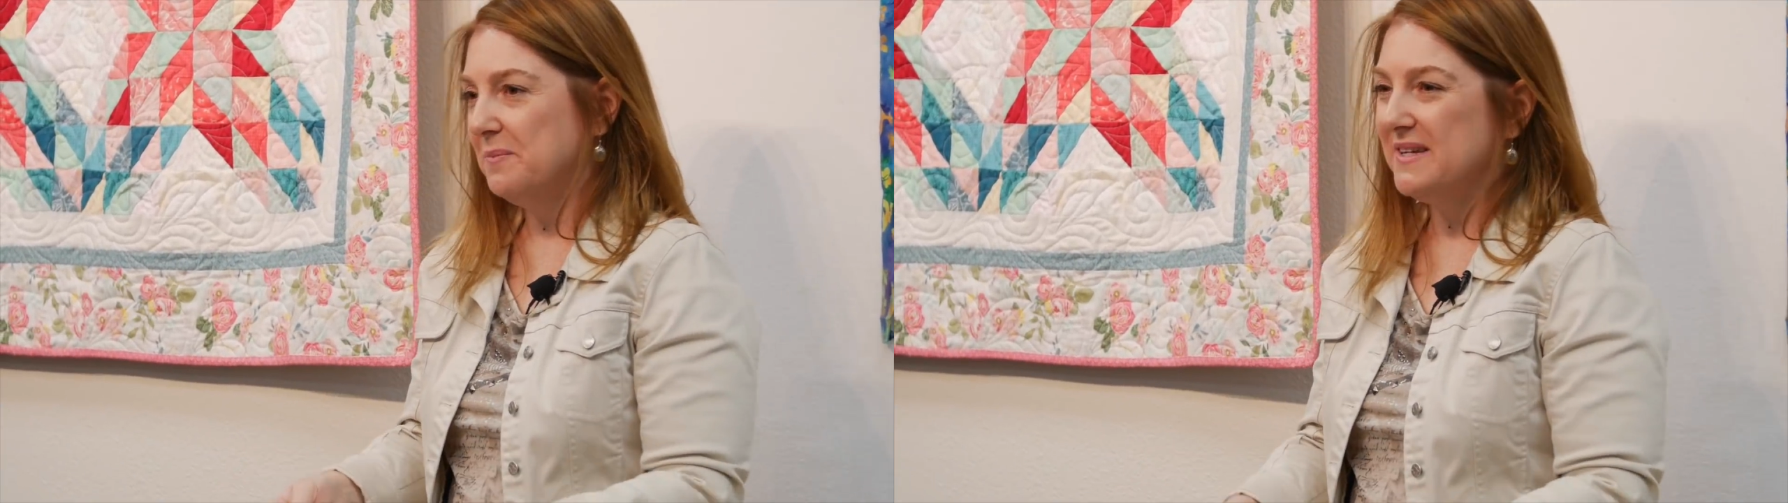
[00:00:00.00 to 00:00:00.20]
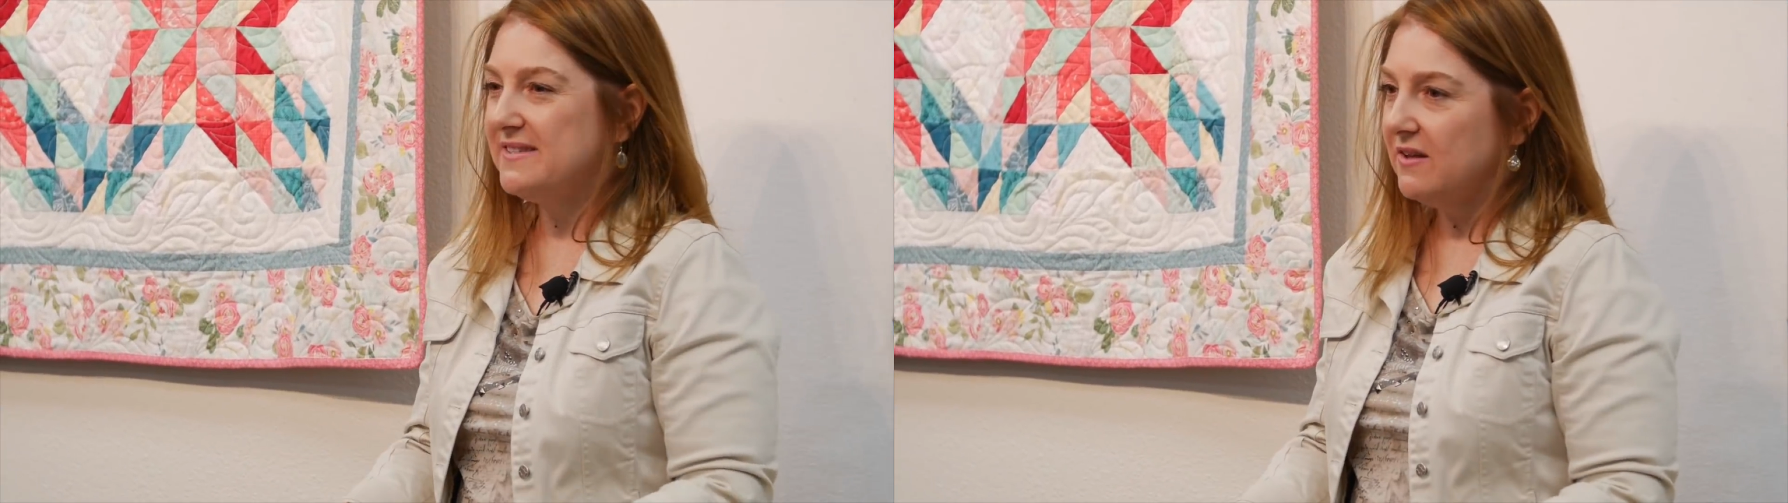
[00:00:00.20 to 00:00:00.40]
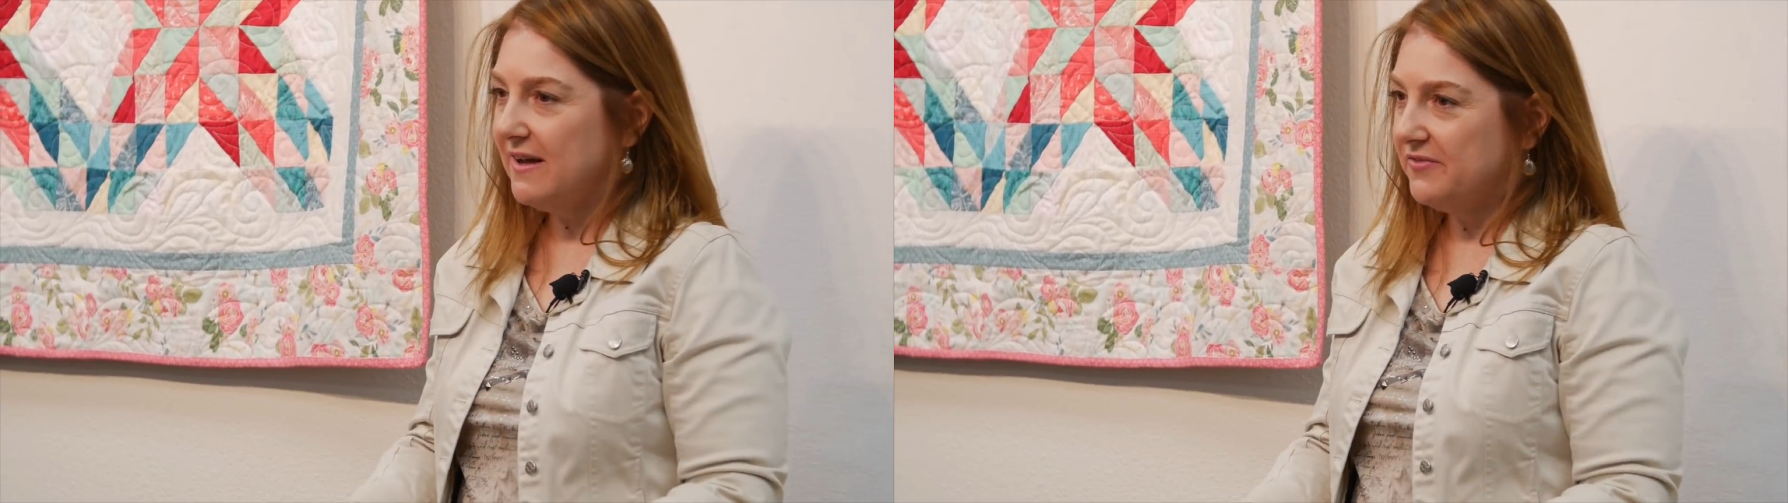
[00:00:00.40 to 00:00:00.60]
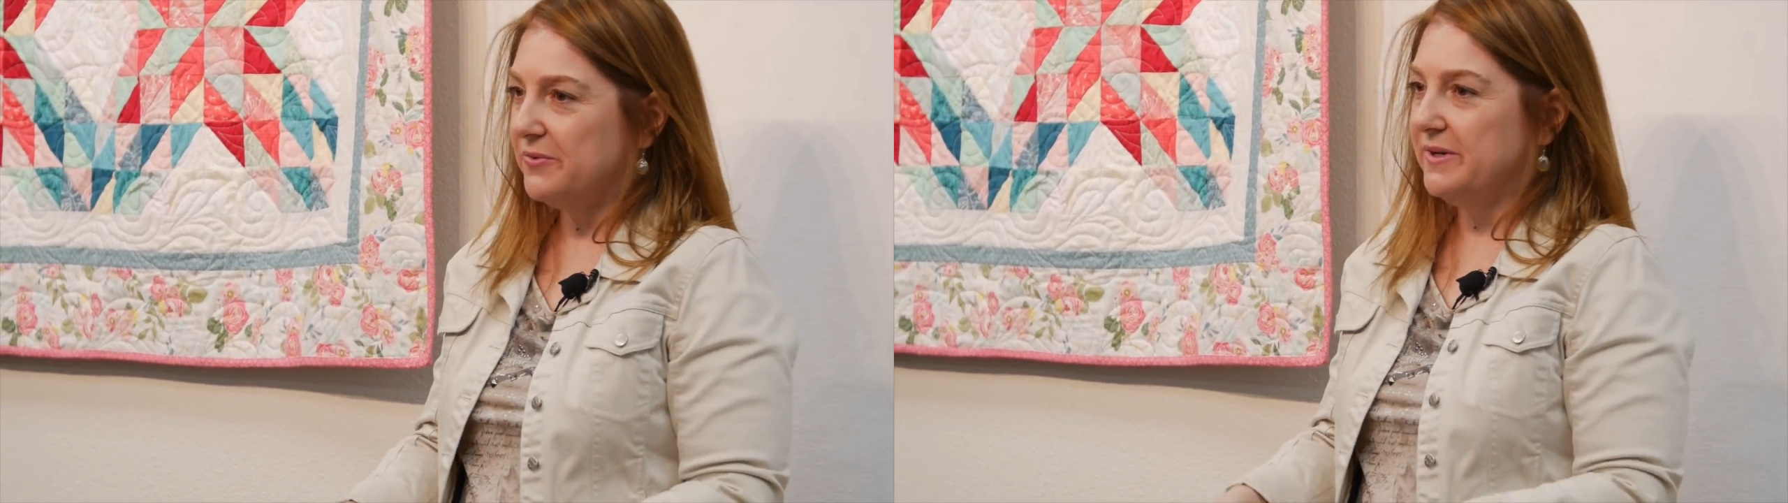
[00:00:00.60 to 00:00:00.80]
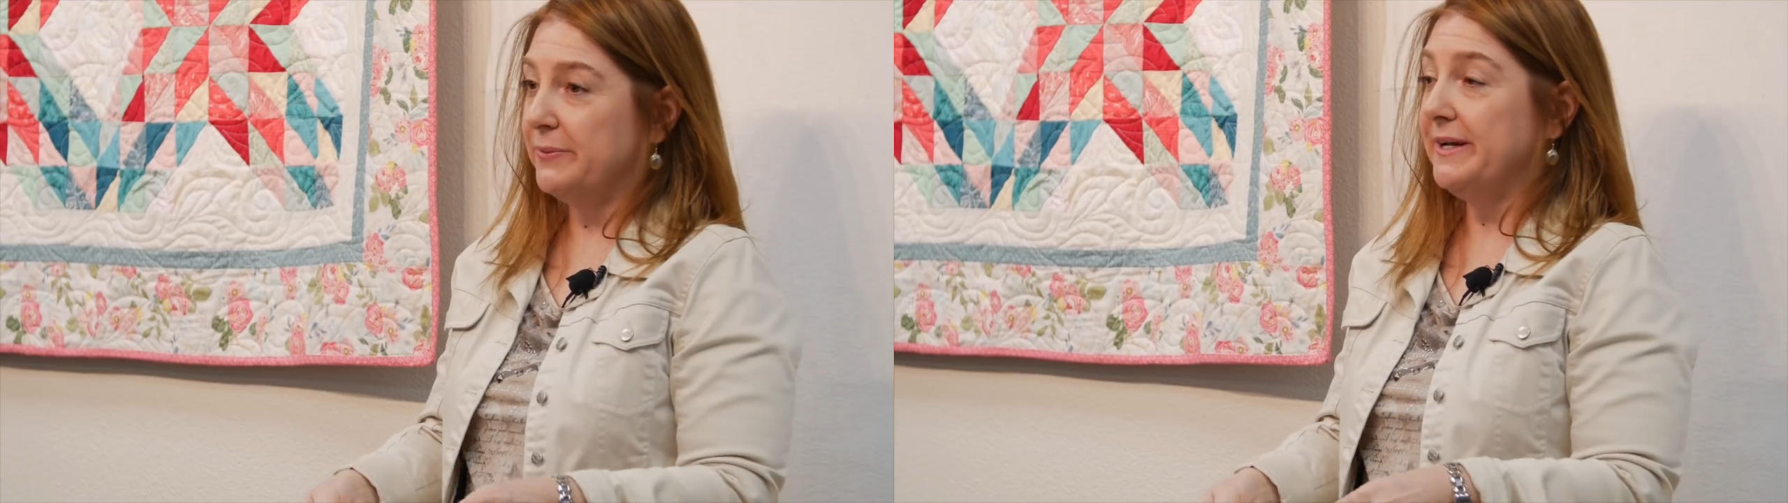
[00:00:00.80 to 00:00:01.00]
but I still have to
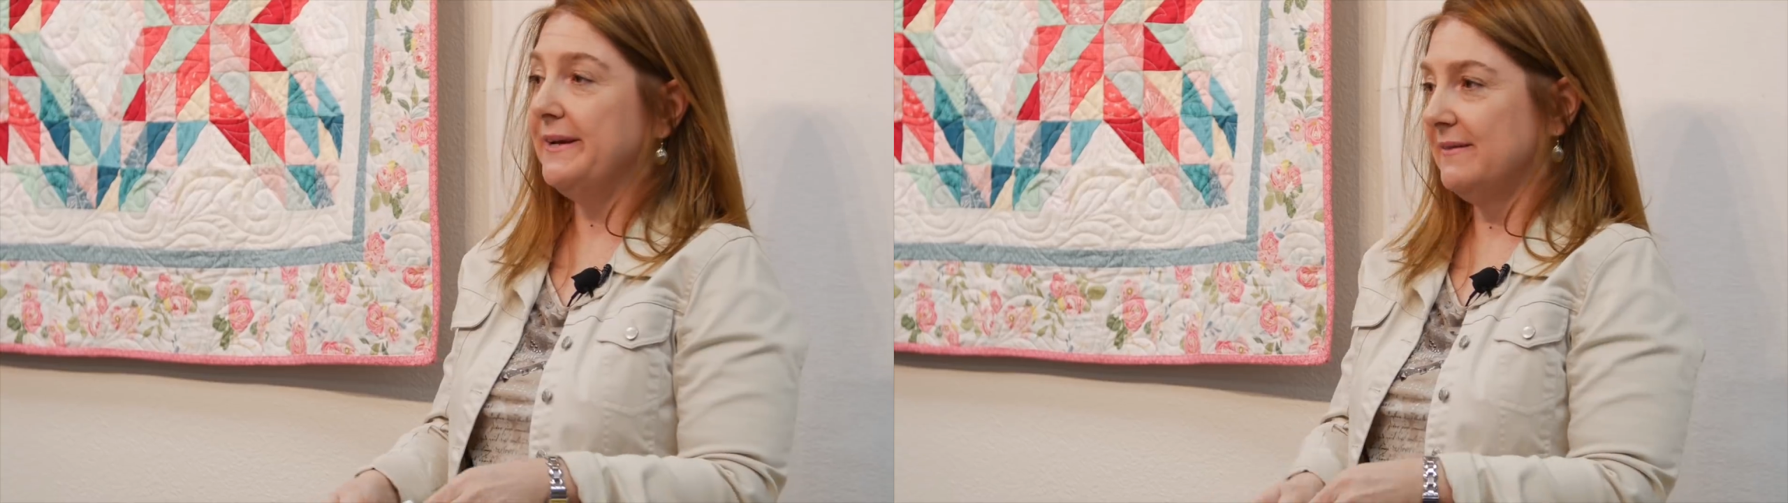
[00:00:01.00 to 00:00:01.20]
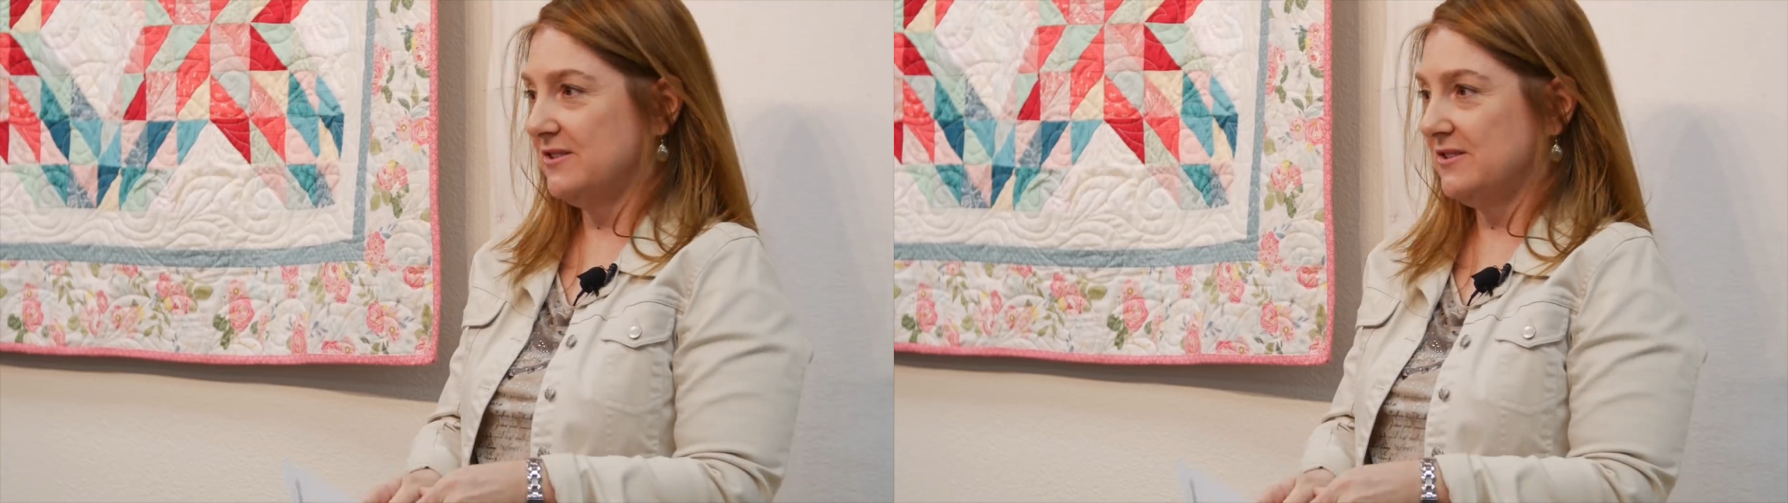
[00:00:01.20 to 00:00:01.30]
reread it,